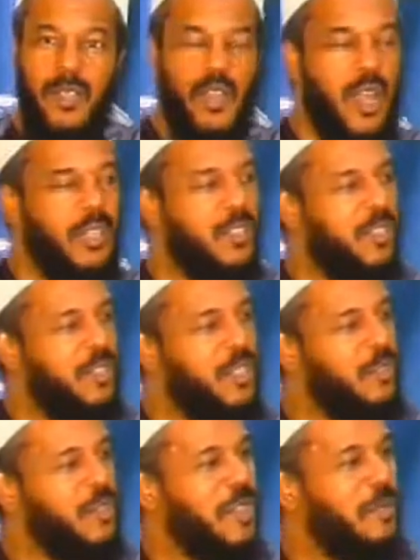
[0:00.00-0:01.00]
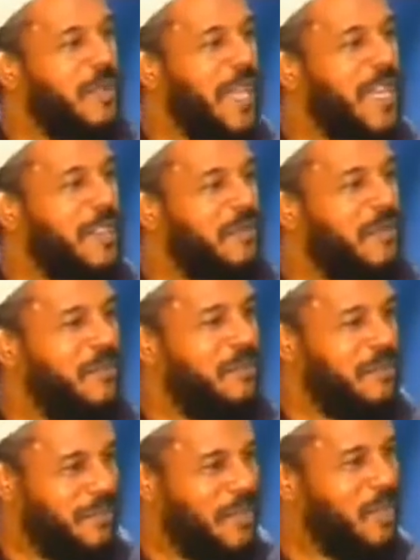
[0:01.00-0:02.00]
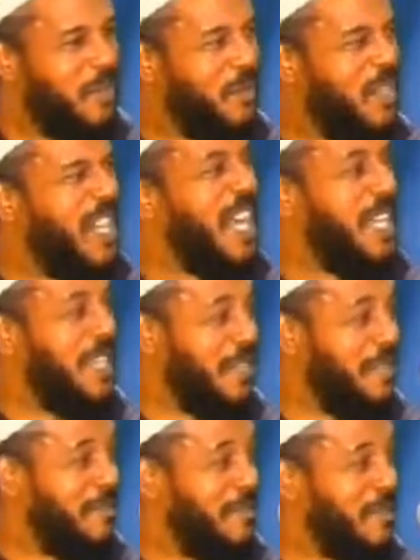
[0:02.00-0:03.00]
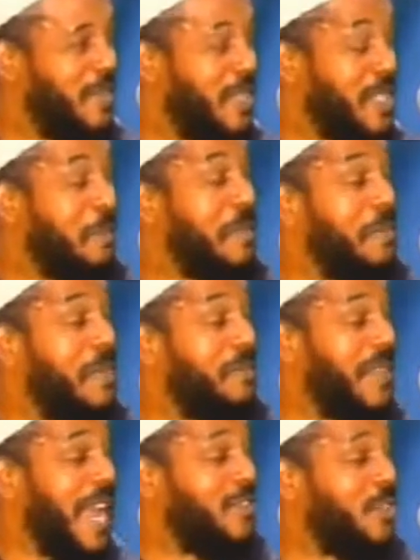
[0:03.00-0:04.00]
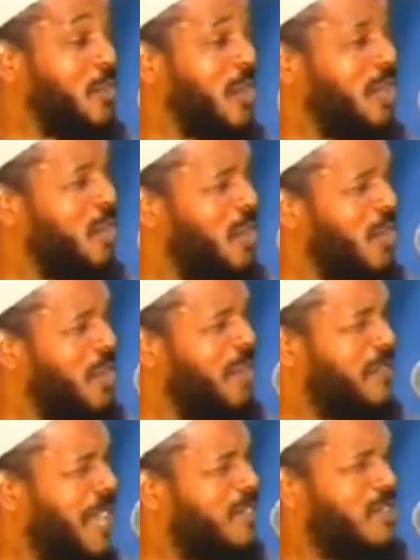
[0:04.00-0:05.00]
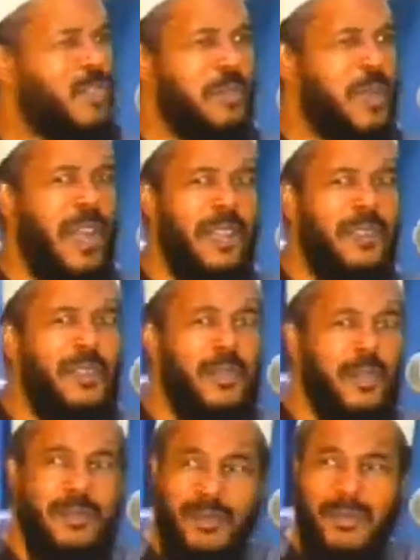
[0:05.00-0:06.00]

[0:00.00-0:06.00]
They thought that she was some kind of, you know, nun. And some people even asked her, what order of nuns do you belong to?